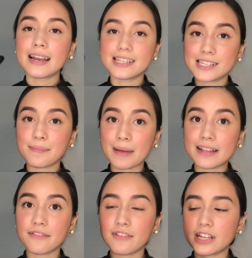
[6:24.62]
and it's a
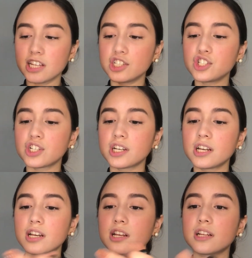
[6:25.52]
matte finish.
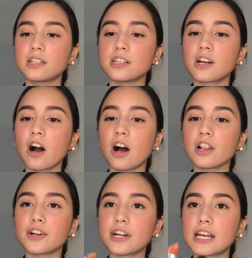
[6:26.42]
The
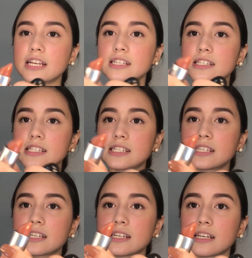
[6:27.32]
color
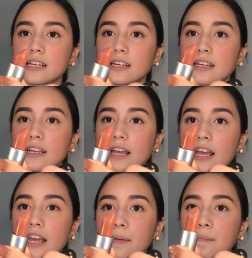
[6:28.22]
is
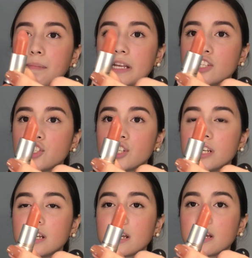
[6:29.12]
a
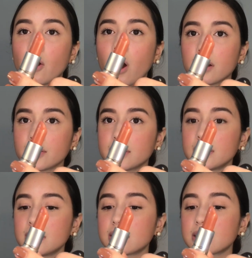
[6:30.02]
peachy color.